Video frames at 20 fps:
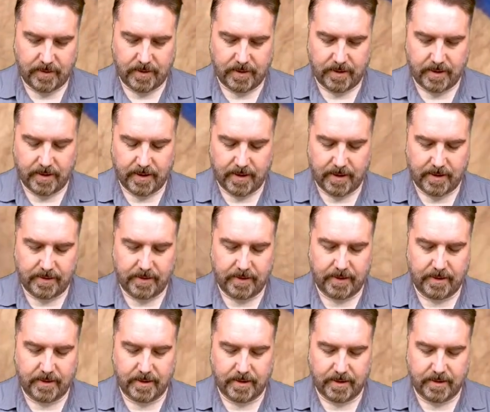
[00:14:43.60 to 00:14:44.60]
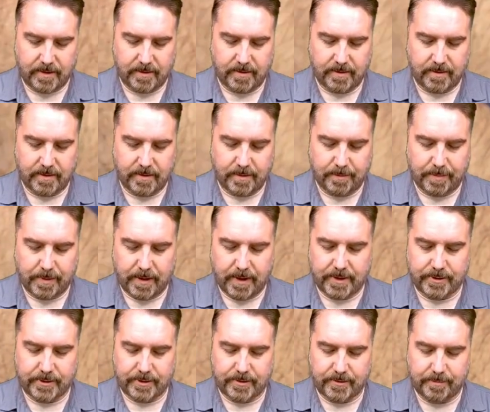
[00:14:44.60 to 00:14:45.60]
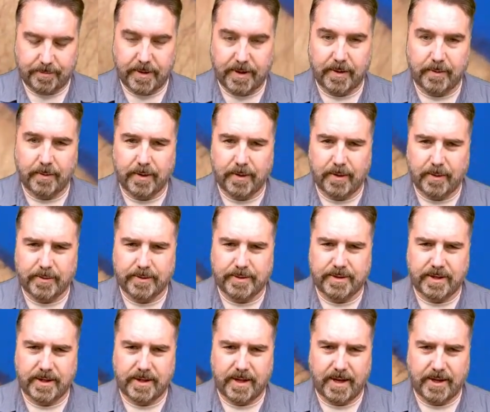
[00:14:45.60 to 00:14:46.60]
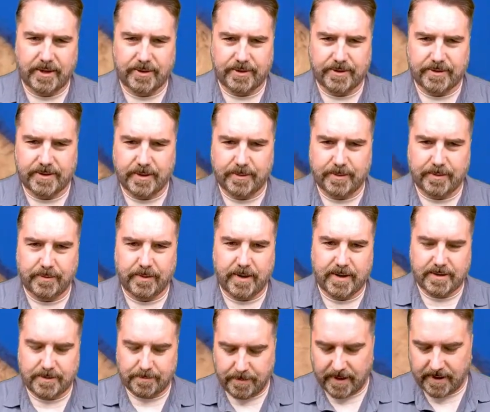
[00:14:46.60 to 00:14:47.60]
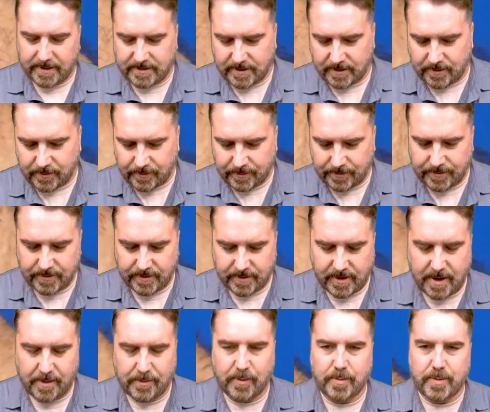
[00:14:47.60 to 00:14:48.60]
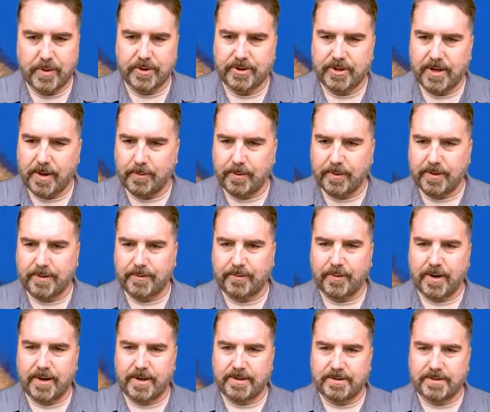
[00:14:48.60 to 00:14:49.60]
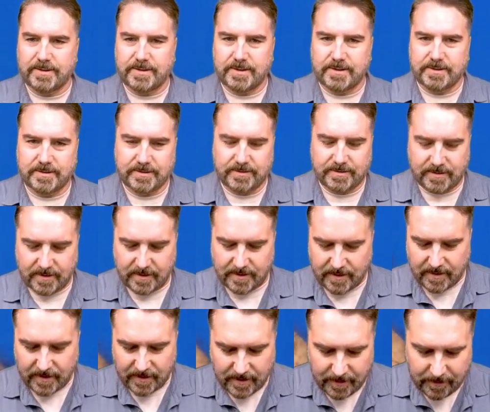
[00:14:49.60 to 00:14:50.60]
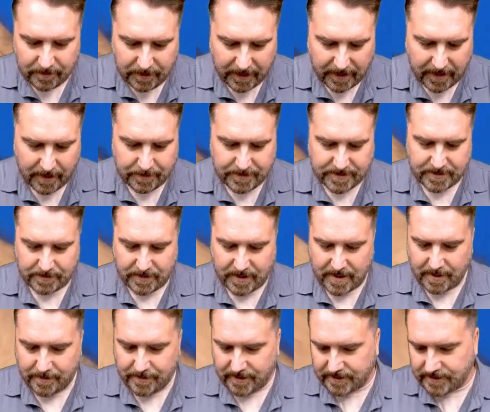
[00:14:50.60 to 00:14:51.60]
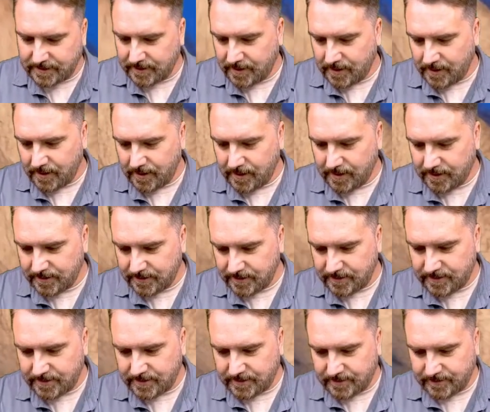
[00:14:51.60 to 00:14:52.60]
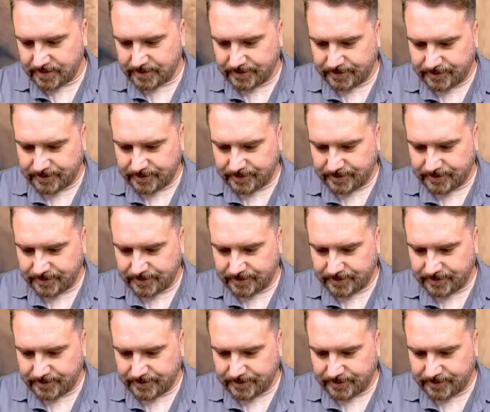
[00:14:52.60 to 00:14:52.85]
I had the pleasure of being one of those teenagers that would ride his bicycle to the comic book shop with his friends and pick up some comics and cards, and